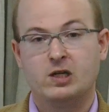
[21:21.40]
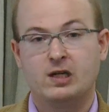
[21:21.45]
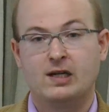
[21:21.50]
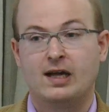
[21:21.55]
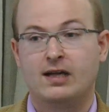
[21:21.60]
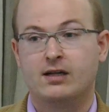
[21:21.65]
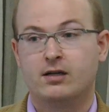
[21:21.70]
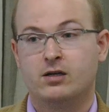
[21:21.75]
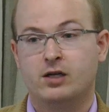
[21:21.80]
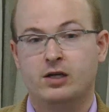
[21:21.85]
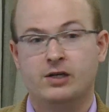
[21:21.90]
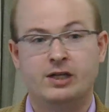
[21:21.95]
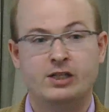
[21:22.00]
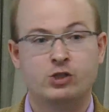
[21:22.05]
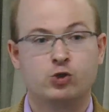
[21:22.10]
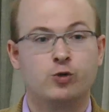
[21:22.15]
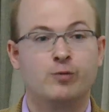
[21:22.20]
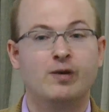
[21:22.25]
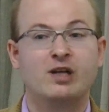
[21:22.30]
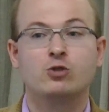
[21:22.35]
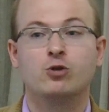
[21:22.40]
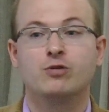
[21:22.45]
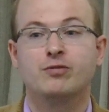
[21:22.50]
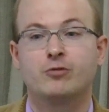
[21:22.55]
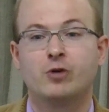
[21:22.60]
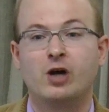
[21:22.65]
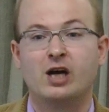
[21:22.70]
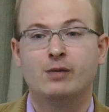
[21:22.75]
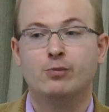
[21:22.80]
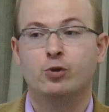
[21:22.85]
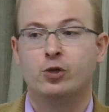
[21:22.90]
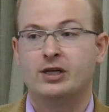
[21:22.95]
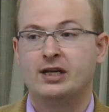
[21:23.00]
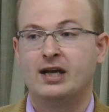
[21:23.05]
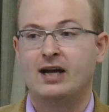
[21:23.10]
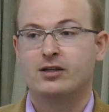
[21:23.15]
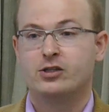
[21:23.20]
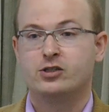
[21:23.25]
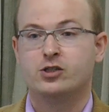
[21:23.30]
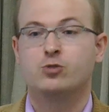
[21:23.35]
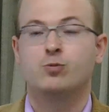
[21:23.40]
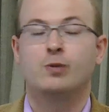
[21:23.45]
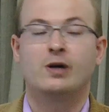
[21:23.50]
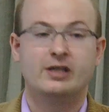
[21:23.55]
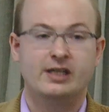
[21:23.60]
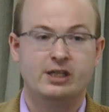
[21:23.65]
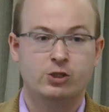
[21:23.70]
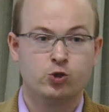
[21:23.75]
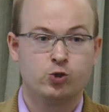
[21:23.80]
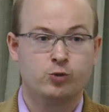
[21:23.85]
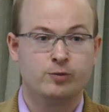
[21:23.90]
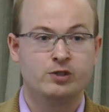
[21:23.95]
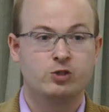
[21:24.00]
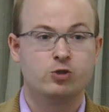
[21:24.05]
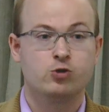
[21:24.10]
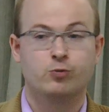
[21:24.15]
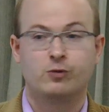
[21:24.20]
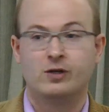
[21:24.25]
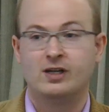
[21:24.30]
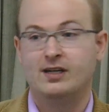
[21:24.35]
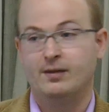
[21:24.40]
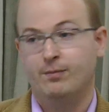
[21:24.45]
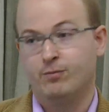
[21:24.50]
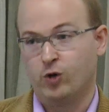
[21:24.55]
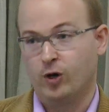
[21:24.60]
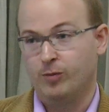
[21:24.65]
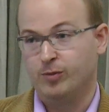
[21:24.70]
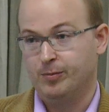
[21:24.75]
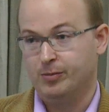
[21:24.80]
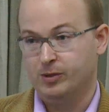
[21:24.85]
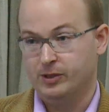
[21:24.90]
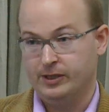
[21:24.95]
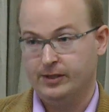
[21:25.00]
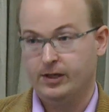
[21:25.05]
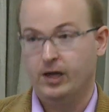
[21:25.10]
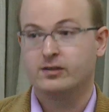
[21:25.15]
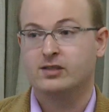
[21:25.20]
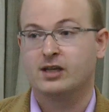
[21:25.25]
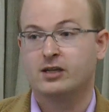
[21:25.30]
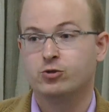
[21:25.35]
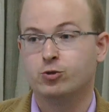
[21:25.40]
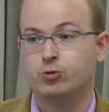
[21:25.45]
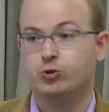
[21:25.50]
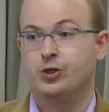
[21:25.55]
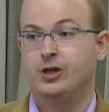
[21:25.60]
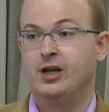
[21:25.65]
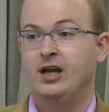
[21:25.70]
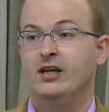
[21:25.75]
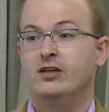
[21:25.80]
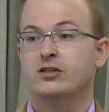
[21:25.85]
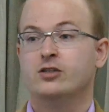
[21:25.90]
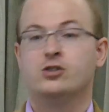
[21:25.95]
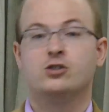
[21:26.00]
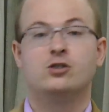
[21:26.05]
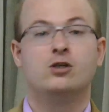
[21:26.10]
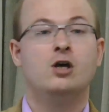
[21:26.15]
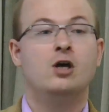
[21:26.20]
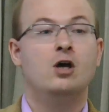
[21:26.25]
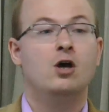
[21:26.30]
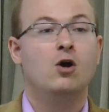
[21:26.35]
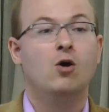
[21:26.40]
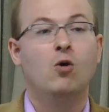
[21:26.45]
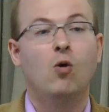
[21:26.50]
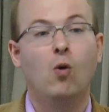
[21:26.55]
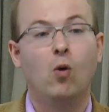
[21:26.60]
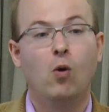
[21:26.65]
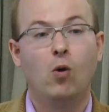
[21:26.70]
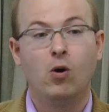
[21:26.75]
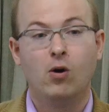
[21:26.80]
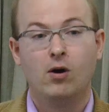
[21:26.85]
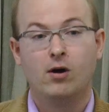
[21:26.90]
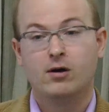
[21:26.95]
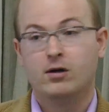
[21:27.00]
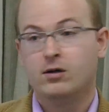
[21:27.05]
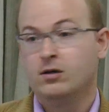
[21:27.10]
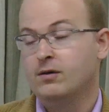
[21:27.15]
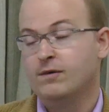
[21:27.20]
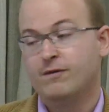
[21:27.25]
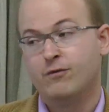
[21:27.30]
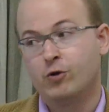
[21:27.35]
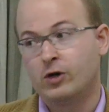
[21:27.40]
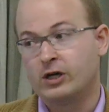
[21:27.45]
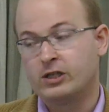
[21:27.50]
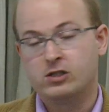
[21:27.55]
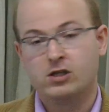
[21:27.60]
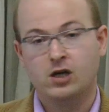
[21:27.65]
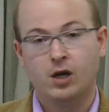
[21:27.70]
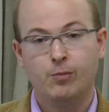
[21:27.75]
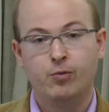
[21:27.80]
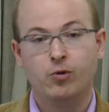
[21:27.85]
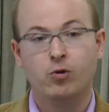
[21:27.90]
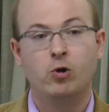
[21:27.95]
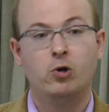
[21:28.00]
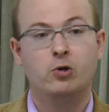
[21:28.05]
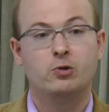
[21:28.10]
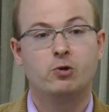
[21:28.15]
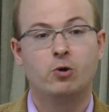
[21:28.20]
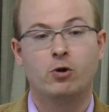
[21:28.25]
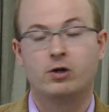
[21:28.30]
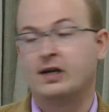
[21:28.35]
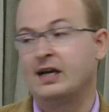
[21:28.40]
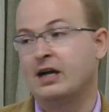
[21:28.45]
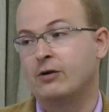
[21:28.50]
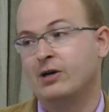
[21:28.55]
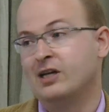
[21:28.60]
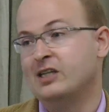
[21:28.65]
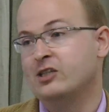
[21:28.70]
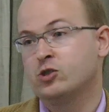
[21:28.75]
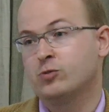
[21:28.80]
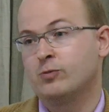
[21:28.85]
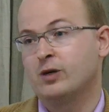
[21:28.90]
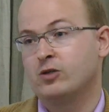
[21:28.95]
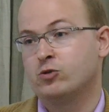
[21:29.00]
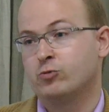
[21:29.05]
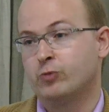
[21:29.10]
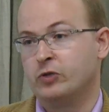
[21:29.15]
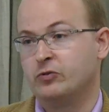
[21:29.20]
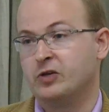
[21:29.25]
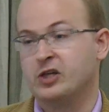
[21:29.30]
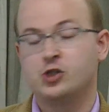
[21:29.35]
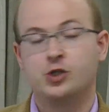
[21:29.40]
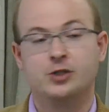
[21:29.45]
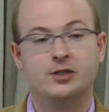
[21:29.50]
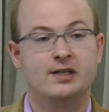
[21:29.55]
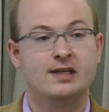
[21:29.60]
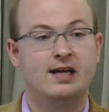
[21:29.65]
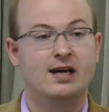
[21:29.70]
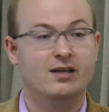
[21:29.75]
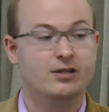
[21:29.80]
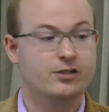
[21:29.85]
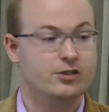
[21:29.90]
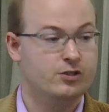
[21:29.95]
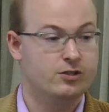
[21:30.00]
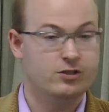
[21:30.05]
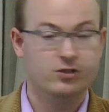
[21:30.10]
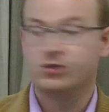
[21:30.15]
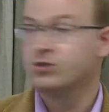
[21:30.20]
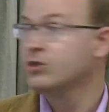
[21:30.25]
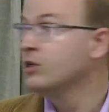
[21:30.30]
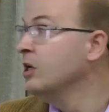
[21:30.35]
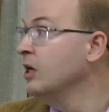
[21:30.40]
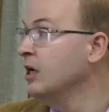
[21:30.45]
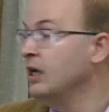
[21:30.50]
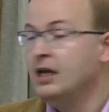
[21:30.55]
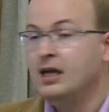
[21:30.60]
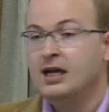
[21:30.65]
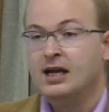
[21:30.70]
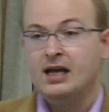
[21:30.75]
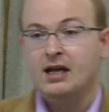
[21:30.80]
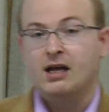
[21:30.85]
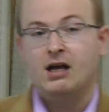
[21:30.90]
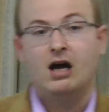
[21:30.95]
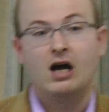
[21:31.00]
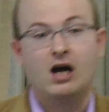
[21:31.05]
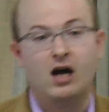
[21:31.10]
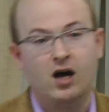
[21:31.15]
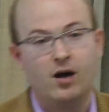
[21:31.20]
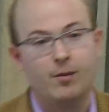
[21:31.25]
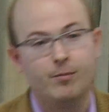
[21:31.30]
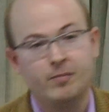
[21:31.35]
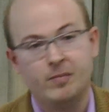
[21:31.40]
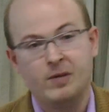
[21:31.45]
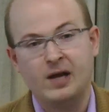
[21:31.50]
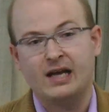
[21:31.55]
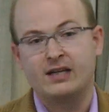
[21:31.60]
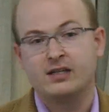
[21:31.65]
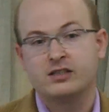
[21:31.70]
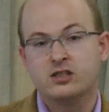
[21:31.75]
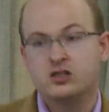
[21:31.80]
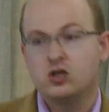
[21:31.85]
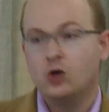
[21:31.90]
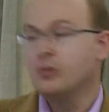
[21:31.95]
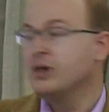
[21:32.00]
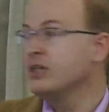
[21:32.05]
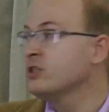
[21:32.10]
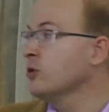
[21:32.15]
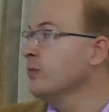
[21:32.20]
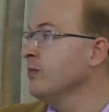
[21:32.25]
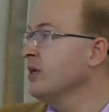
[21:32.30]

like an instrumental variable analysis where the instrument is really probably not exogenous, or, for example, ordinary least squares regression analysis. And this is all based on